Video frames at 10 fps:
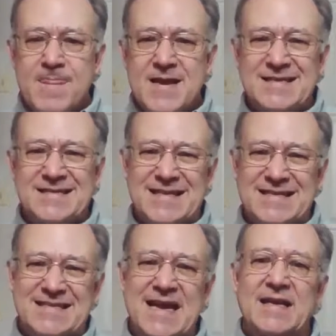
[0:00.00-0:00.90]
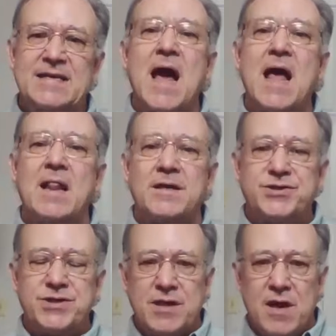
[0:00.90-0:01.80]
is the
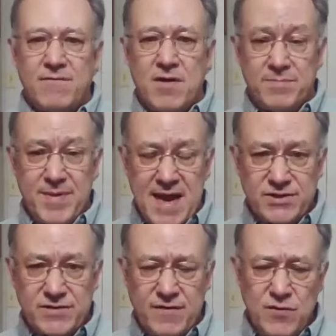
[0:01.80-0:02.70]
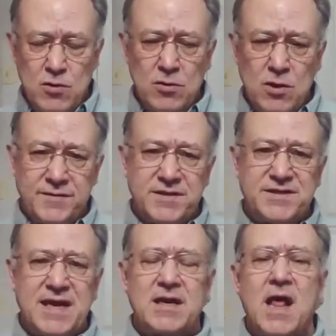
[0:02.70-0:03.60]
technology of Onpassive. If you look at the
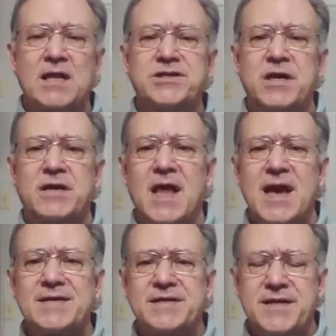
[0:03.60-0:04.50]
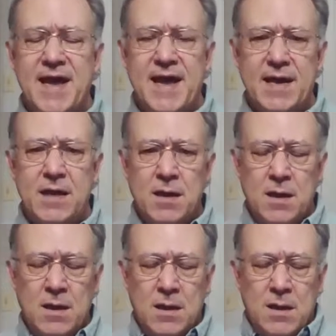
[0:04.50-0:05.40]
technology online today,
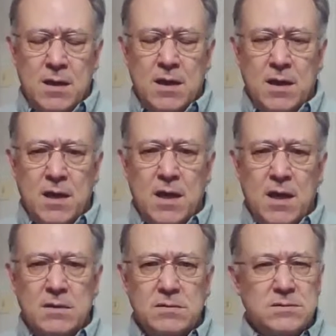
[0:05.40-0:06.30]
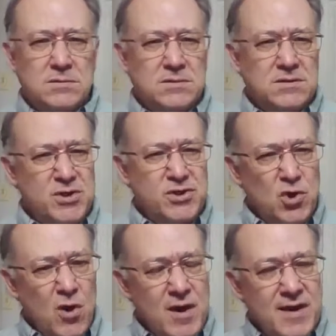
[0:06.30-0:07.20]
the
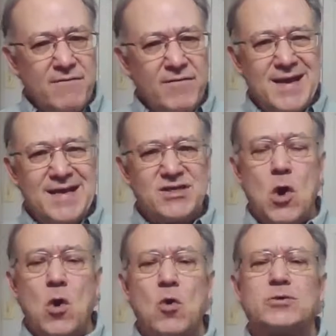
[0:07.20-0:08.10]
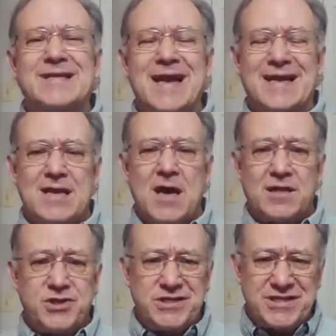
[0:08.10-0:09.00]
majority of it, it's old
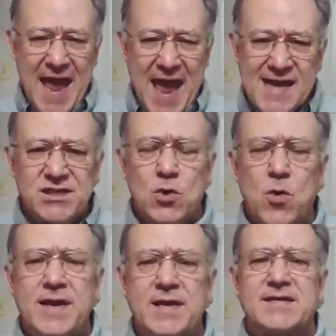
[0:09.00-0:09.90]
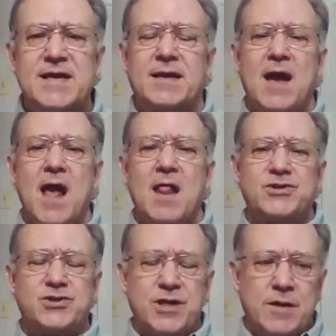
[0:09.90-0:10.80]
technology, it's antiquated
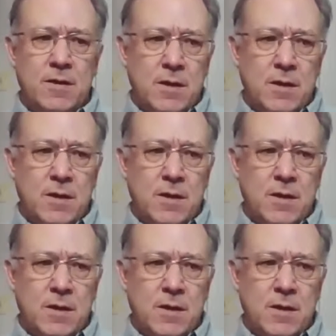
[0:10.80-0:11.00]
technology.